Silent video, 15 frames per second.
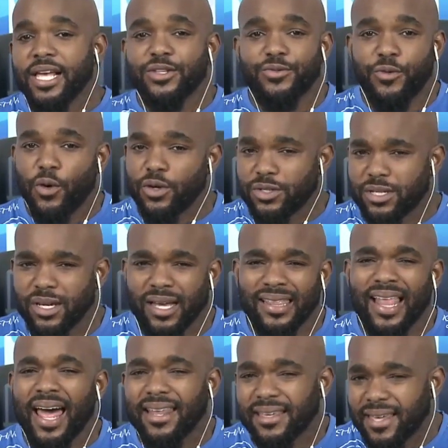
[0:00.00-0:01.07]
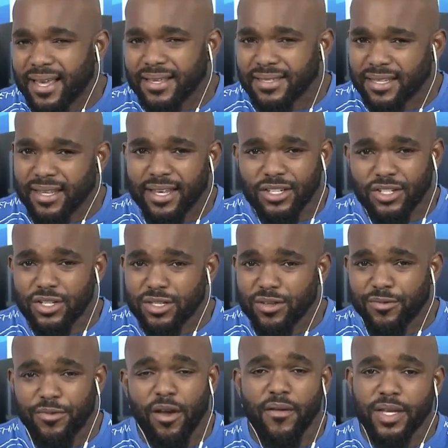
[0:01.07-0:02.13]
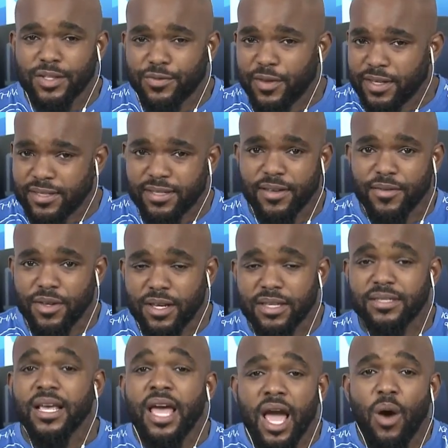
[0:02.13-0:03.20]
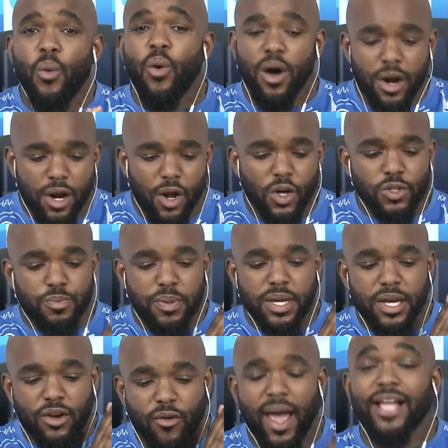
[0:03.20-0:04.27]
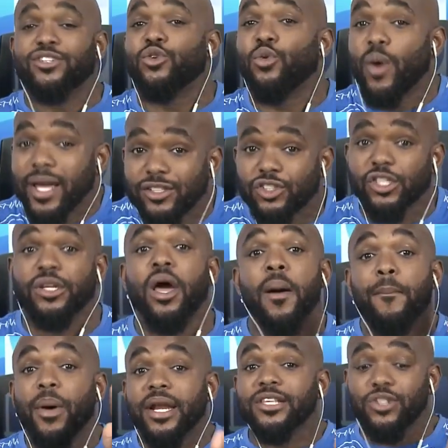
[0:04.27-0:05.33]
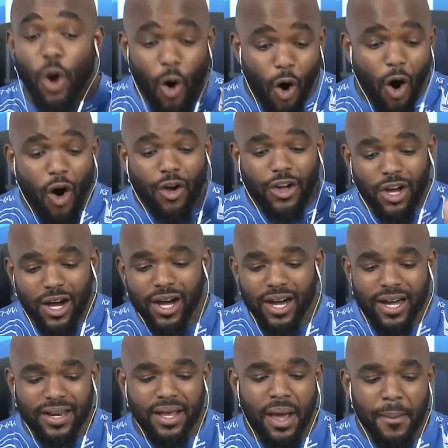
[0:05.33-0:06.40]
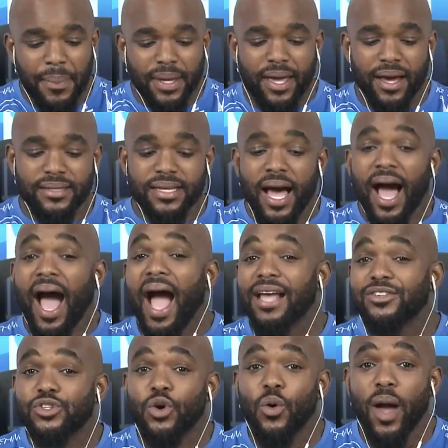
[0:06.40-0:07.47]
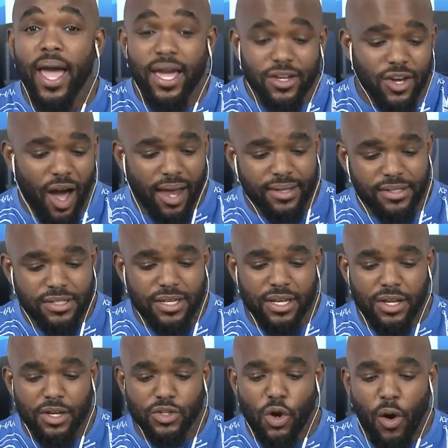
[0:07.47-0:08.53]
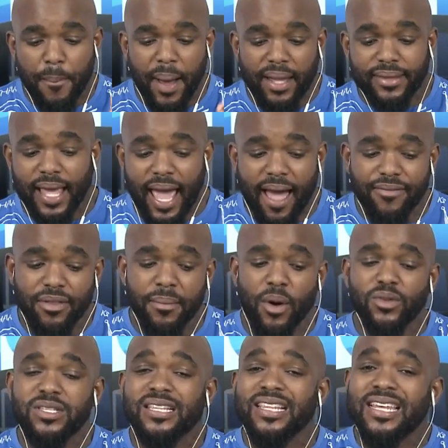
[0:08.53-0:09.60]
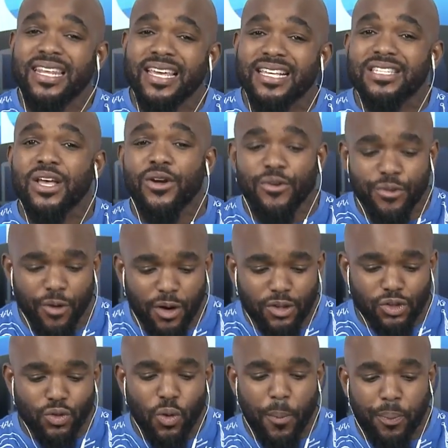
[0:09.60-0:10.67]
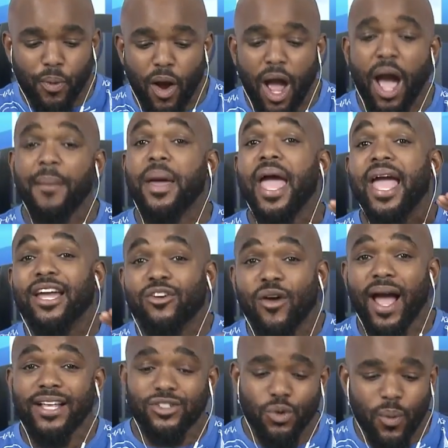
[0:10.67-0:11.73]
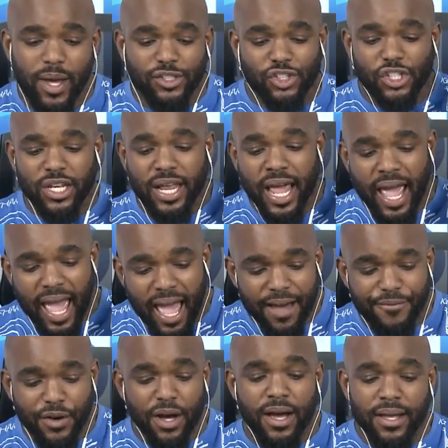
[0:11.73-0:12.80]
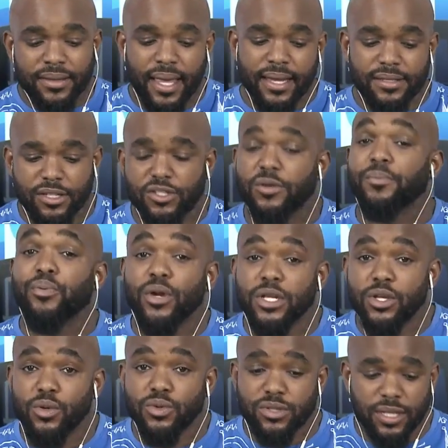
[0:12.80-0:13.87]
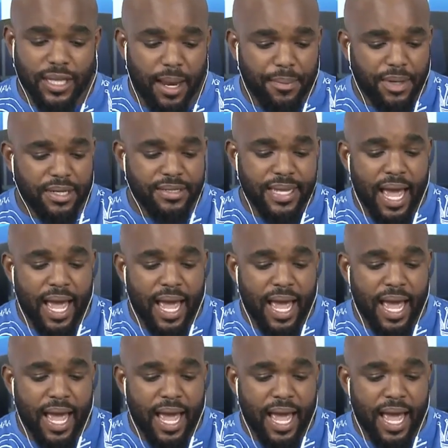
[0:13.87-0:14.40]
It's forcing a lot of cancellations of various festivities, and one of those being graduation. But it's all yeah. good because high school and college seniors are about to have the most littiest virtual prom and graduation ever, thanks to some pretty huge celebrities.